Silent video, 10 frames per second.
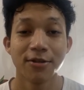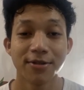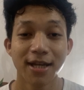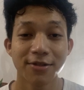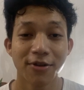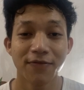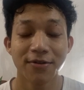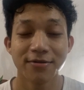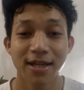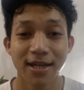So that's all for
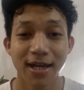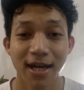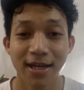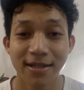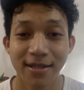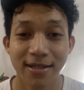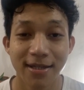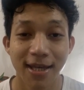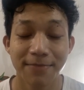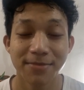today, guys.
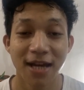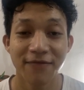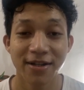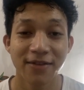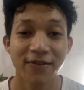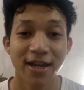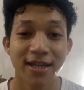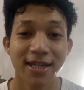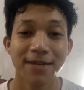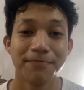Keep
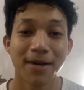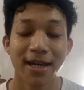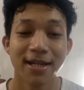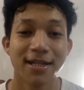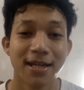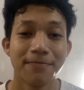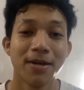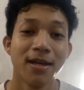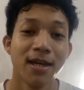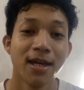diversifying, keep buying the dip,
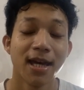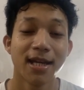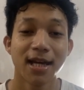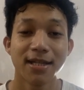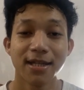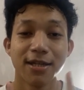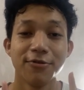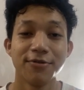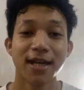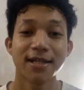and I'll see
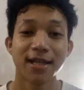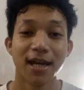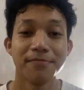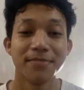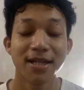you next time.